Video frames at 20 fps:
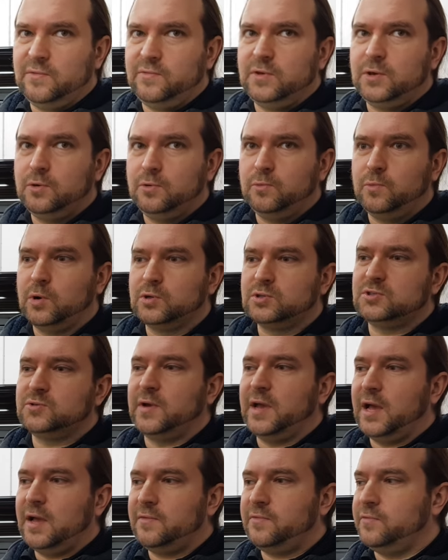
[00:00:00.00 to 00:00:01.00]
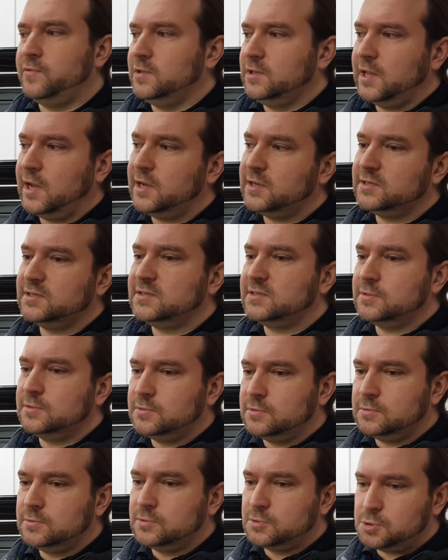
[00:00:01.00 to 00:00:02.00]
if you want to have a nice
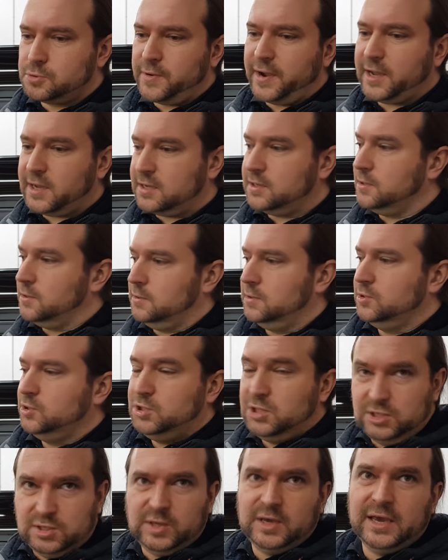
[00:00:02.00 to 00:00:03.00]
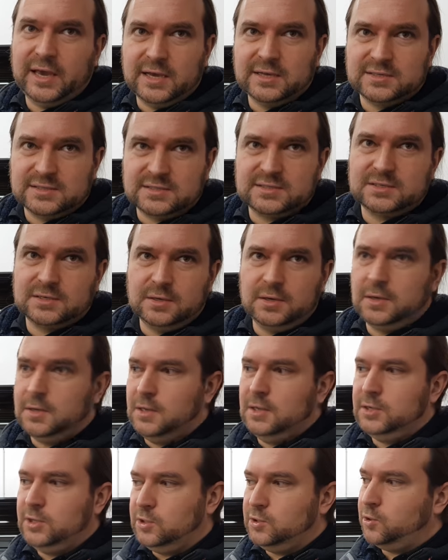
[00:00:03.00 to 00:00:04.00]
Trek GTS,
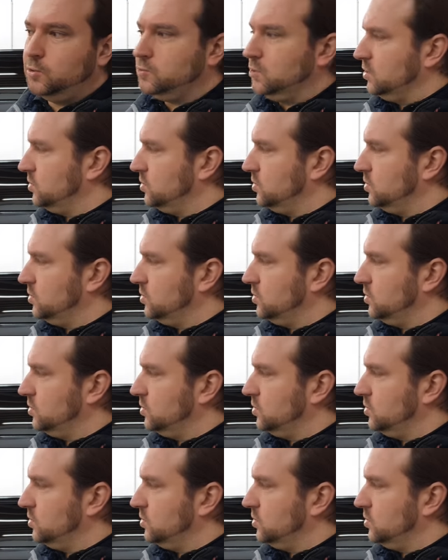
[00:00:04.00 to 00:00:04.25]
you don't